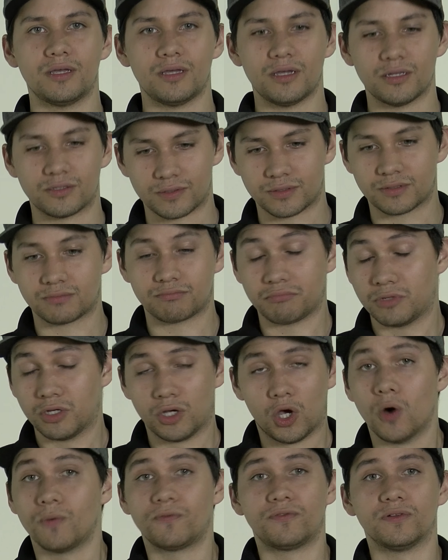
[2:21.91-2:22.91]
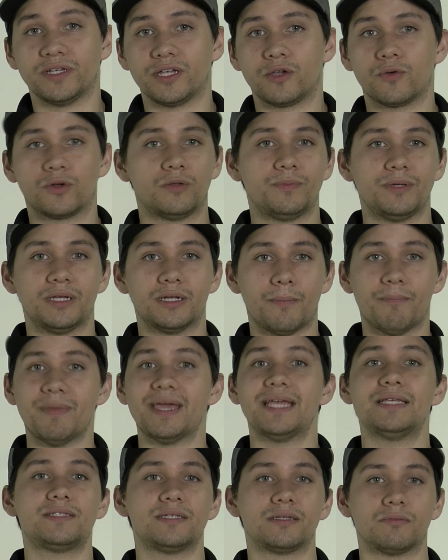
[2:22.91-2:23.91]
It's hopefully going to be an
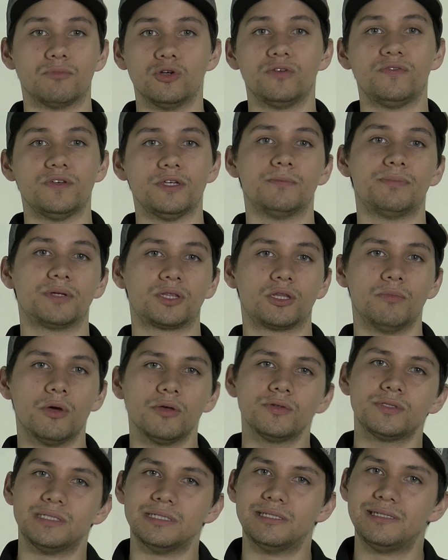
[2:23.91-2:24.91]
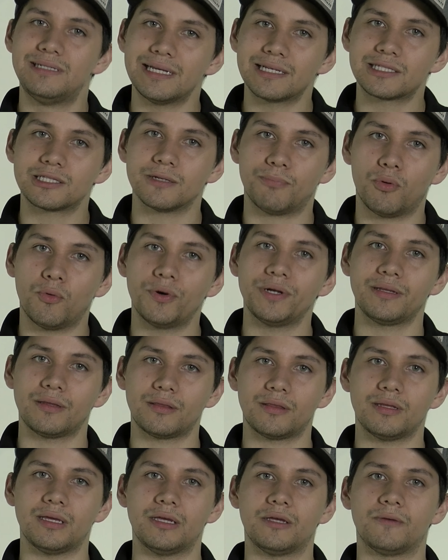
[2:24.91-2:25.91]
amazing movie, but the most disappointing
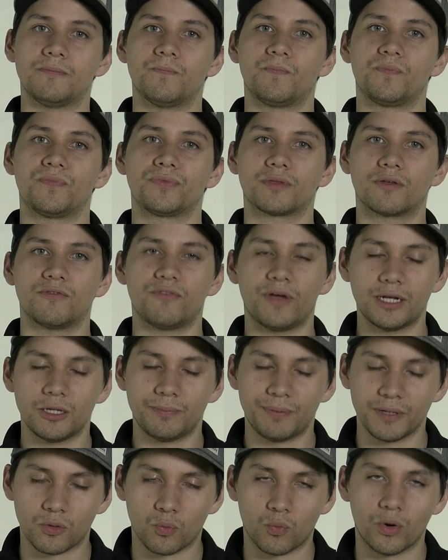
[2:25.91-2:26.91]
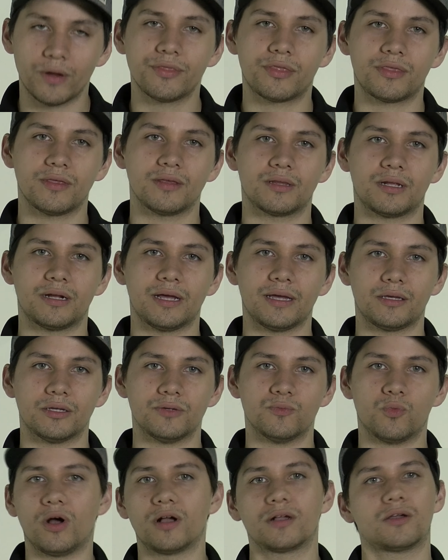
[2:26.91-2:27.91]
thing, if I had to pick one thing that I
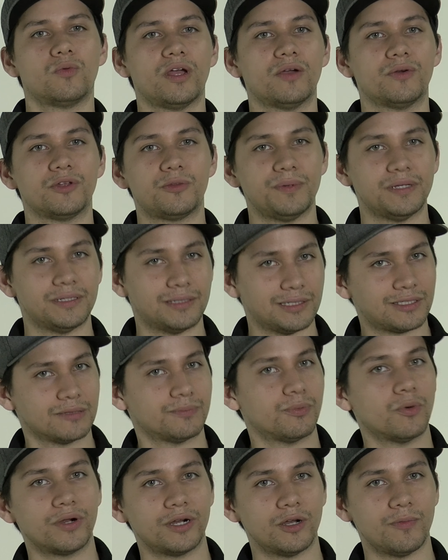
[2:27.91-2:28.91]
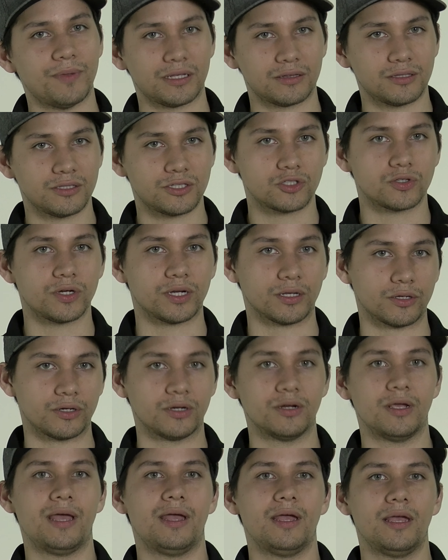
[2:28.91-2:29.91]
could walk away with being disappointed about this
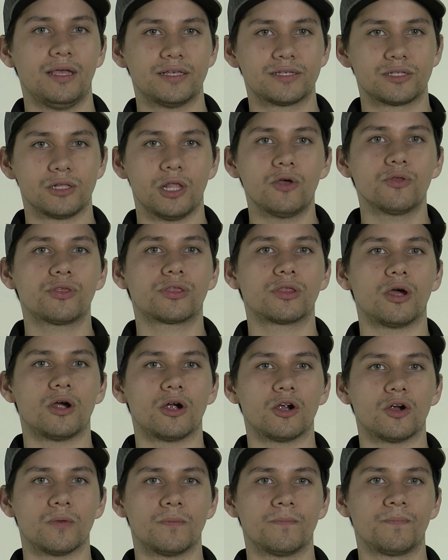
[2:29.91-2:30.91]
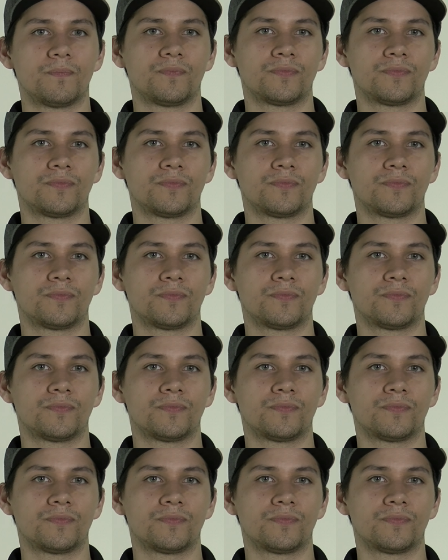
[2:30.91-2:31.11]
trailer, is Lothar